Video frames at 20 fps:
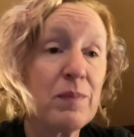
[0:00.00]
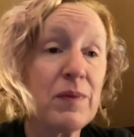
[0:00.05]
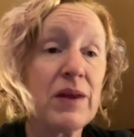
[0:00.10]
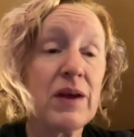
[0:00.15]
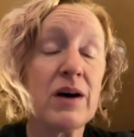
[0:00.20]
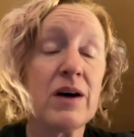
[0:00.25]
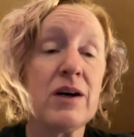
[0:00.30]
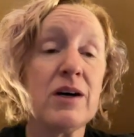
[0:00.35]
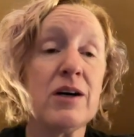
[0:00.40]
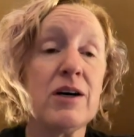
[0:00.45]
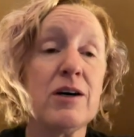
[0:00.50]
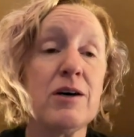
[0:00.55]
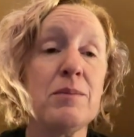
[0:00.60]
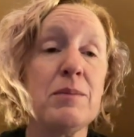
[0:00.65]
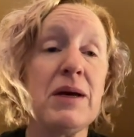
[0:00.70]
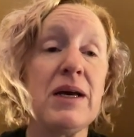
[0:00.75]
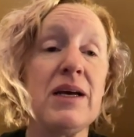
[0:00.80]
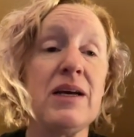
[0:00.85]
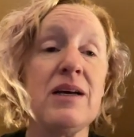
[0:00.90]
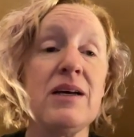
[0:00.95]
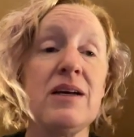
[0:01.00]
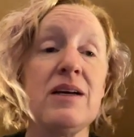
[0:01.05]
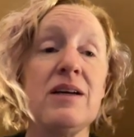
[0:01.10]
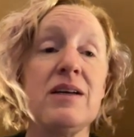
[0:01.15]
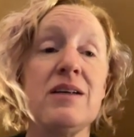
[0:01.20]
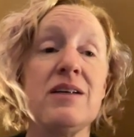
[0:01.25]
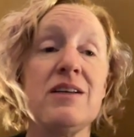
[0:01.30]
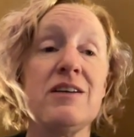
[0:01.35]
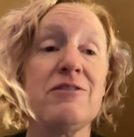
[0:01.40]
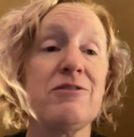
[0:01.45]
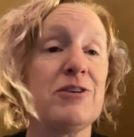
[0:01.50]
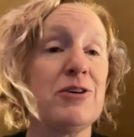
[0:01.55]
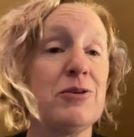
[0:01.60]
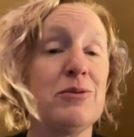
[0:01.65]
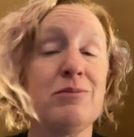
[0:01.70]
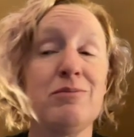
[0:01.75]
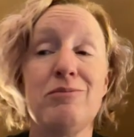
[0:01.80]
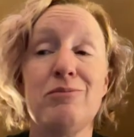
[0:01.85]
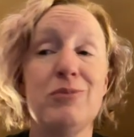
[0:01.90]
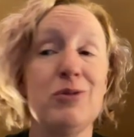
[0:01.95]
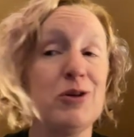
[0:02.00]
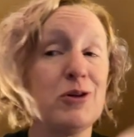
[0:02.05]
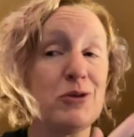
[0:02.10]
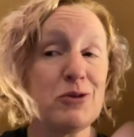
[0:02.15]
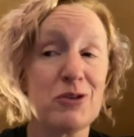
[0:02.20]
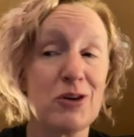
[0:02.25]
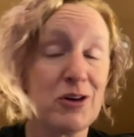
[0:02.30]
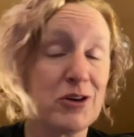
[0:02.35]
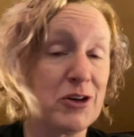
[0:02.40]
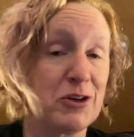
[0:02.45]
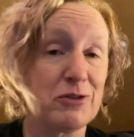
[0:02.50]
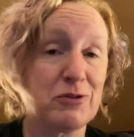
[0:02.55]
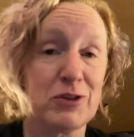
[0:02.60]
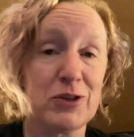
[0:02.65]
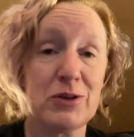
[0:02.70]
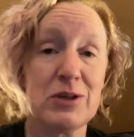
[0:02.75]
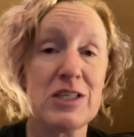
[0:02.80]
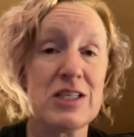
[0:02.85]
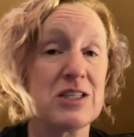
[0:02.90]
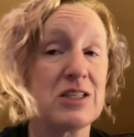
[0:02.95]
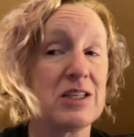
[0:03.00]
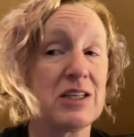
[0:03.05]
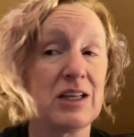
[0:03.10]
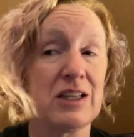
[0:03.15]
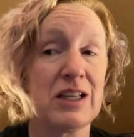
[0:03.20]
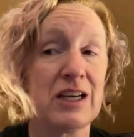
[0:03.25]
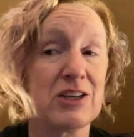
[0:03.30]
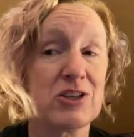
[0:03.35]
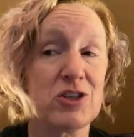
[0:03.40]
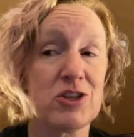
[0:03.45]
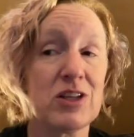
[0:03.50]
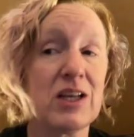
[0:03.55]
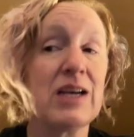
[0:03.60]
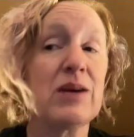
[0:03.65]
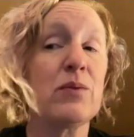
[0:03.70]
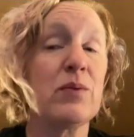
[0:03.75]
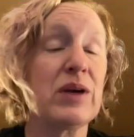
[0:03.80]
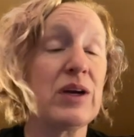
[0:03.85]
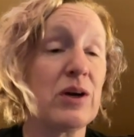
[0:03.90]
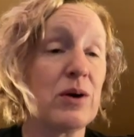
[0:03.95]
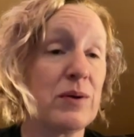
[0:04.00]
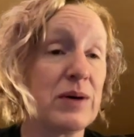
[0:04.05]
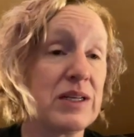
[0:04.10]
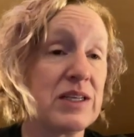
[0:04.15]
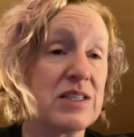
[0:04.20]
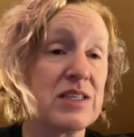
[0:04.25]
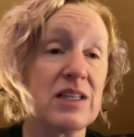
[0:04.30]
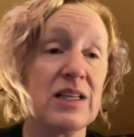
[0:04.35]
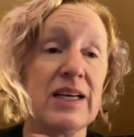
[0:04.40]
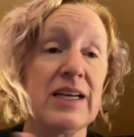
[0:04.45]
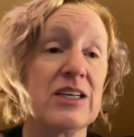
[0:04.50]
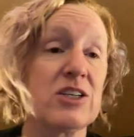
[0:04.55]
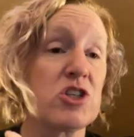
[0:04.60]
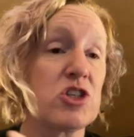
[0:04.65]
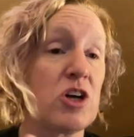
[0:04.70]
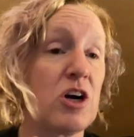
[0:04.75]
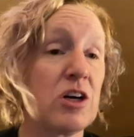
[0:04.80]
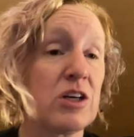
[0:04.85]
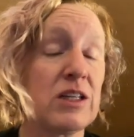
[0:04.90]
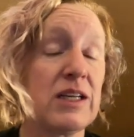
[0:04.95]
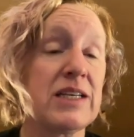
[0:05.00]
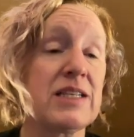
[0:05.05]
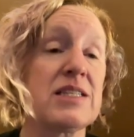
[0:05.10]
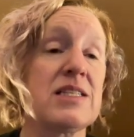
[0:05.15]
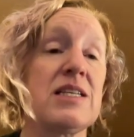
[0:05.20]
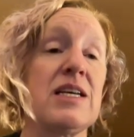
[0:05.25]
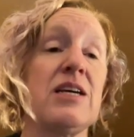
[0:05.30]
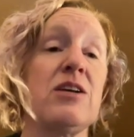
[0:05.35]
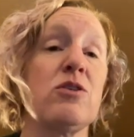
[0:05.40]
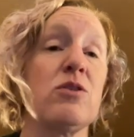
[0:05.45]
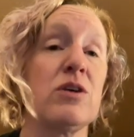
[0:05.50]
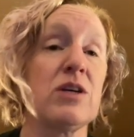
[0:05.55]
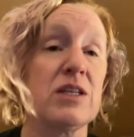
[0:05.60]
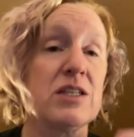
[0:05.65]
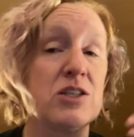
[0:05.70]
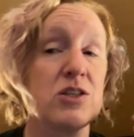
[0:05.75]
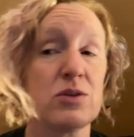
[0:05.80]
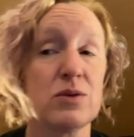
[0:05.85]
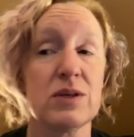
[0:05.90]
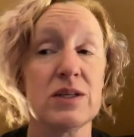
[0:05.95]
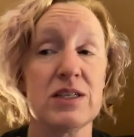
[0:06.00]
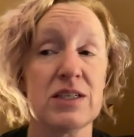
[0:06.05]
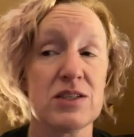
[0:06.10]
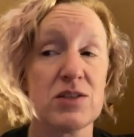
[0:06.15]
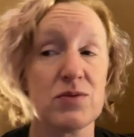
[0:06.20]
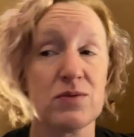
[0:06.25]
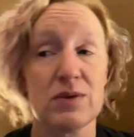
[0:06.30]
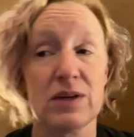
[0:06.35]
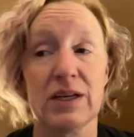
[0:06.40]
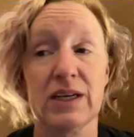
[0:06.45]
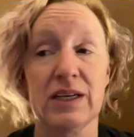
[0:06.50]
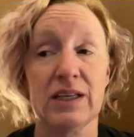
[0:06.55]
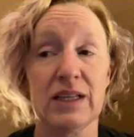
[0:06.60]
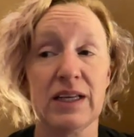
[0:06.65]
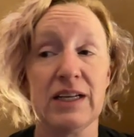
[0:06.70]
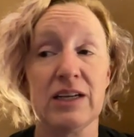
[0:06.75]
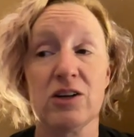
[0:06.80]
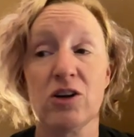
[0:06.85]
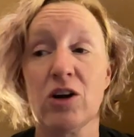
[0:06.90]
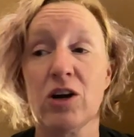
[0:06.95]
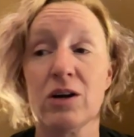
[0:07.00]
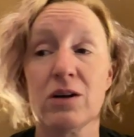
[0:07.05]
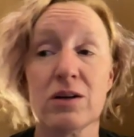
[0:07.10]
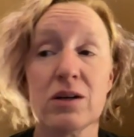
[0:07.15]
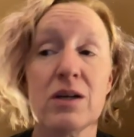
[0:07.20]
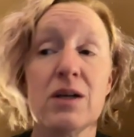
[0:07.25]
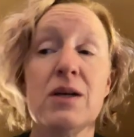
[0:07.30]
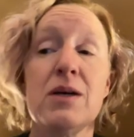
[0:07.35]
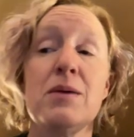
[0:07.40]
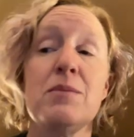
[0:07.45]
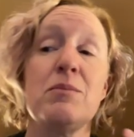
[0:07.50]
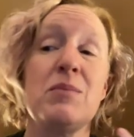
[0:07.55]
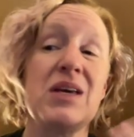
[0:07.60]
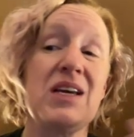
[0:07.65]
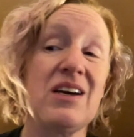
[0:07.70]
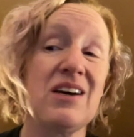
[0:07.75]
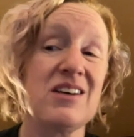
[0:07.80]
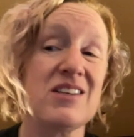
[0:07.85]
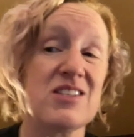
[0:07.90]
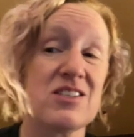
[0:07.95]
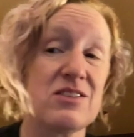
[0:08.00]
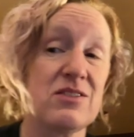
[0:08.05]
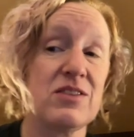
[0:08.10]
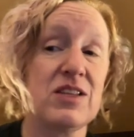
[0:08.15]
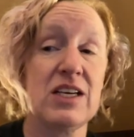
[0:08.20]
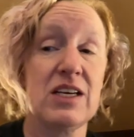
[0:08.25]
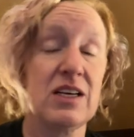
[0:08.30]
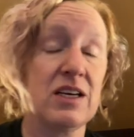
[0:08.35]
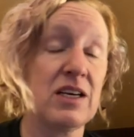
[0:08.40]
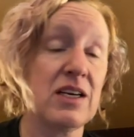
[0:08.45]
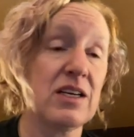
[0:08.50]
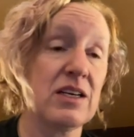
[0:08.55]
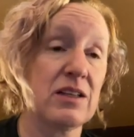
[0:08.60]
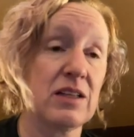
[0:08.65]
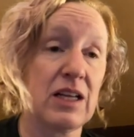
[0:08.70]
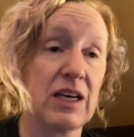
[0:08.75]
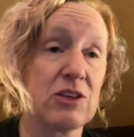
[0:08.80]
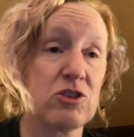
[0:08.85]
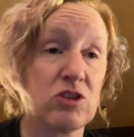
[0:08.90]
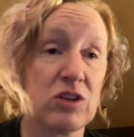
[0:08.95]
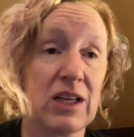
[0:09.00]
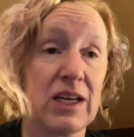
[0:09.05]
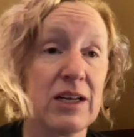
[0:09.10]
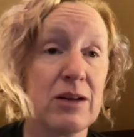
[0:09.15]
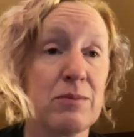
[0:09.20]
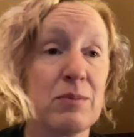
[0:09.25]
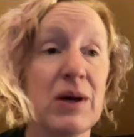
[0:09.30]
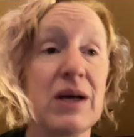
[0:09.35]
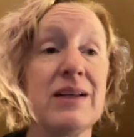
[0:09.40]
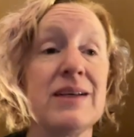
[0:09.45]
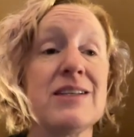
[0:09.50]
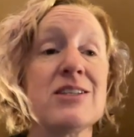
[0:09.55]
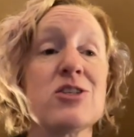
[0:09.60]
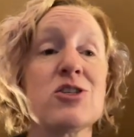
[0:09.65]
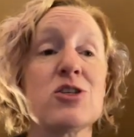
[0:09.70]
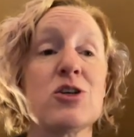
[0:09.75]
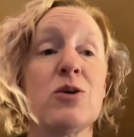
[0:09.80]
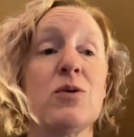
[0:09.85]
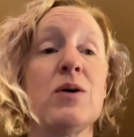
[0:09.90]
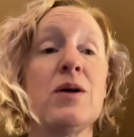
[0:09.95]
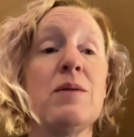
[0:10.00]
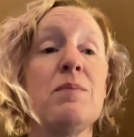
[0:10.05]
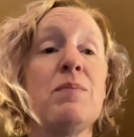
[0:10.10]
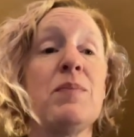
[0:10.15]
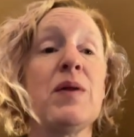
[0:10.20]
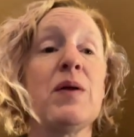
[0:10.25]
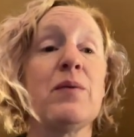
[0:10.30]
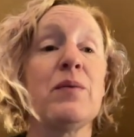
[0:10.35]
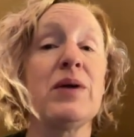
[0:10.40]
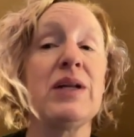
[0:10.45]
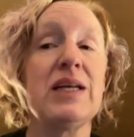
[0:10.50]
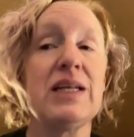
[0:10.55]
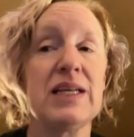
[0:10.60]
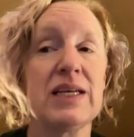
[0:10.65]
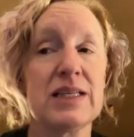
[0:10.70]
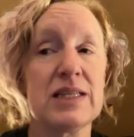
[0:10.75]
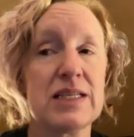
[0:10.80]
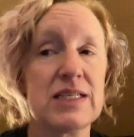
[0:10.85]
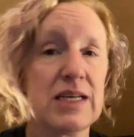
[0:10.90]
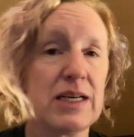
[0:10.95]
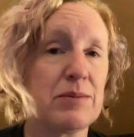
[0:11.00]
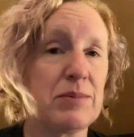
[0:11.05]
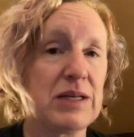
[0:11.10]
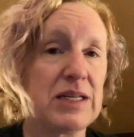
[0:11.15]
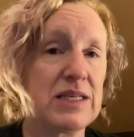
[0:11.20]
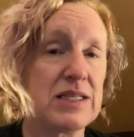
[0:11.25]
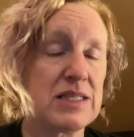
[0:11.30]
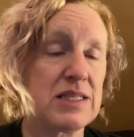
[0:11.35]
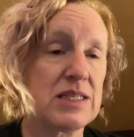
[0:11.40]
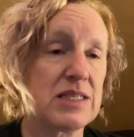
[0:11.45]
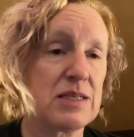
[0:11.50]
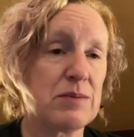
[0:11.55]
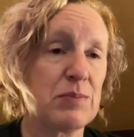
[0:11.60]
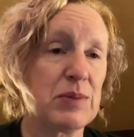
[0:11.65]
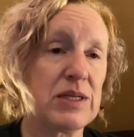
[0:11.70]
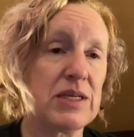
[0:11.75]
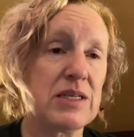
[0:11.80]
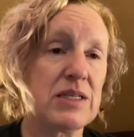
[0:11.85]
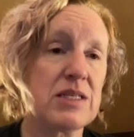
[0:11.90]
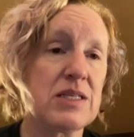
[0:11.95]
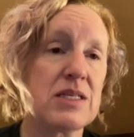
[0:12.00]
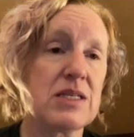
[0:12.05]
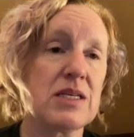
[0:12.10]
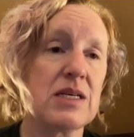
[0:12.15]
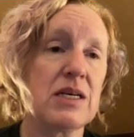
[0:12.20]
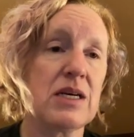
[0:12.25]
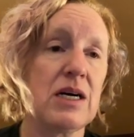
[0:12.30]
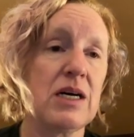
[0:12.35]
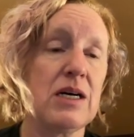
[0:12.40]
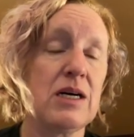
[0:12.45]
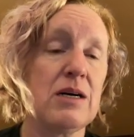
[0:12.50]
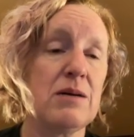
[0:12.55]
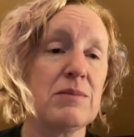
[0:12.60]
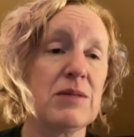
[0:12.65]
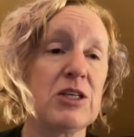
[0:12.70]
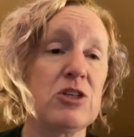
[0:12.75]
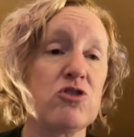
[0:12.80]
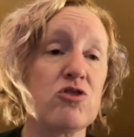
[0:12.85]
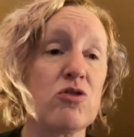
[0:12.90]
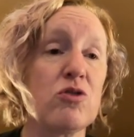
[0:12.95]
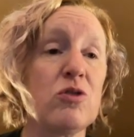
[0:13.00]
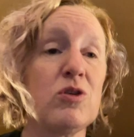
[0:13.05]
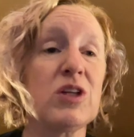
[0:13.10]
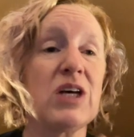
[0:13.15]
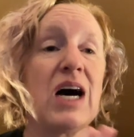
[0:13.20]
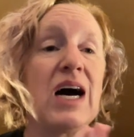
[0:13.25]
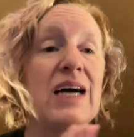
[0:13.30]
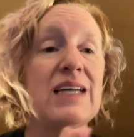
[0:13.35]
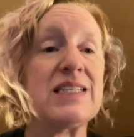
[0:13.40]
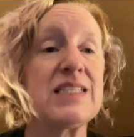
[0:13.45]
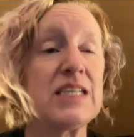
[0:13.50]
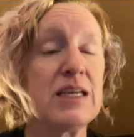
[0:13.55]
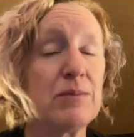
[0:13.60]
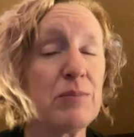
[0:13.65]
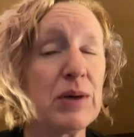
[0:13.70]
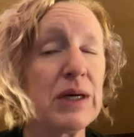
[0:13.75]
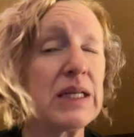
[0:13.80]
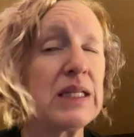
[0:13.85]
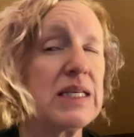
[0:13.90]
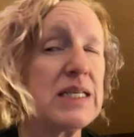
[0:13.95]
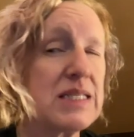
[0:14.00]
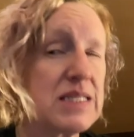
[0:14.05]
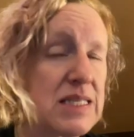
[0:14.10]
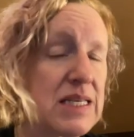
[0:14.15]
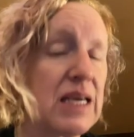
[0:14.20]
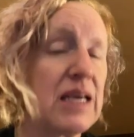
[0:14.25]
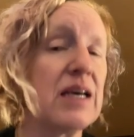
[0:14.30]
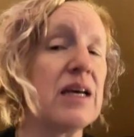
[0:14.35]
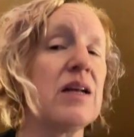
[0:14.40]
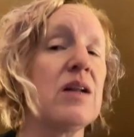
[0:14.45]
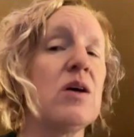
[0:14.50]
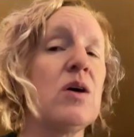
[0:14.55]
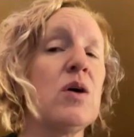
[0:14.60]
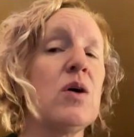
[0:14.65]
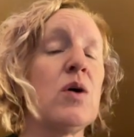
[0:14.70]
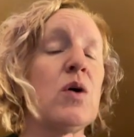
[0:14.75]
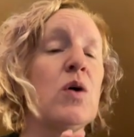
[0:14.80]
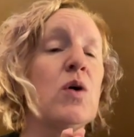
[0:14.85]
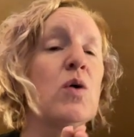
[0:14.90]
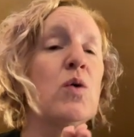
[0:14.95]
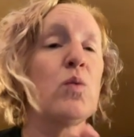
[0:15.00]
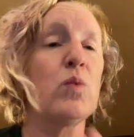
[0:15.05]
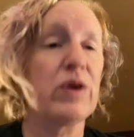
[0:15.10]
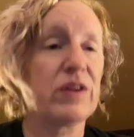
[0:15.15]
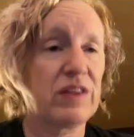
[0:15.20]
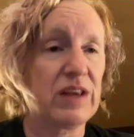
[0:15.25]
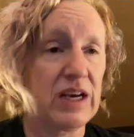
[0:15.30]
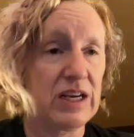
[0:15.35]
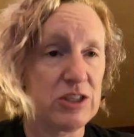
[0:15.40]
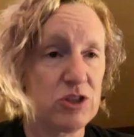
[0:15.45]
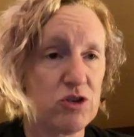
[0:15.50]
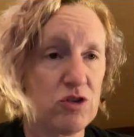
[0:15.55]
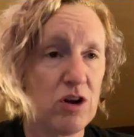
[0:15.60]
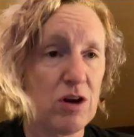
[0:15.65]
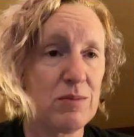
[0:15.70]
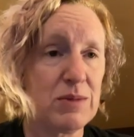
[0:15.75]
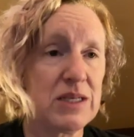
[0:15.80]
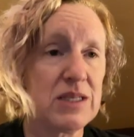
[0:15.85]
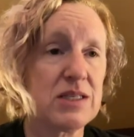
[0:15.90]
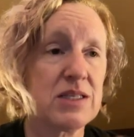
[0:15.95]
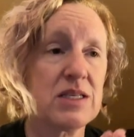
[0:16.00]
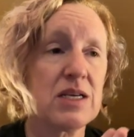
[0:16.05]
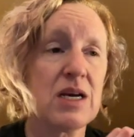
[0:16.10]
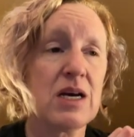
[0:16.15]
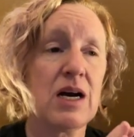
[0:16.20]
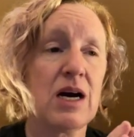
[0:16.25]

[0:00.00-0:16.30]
And if you lose all your fluids and electrolyte, we go into a shock-like state or into a dysregulated heart because of the electrolyte imbalance. So we need to get the diabetes insipidus controlled. I typically see it with head traumas.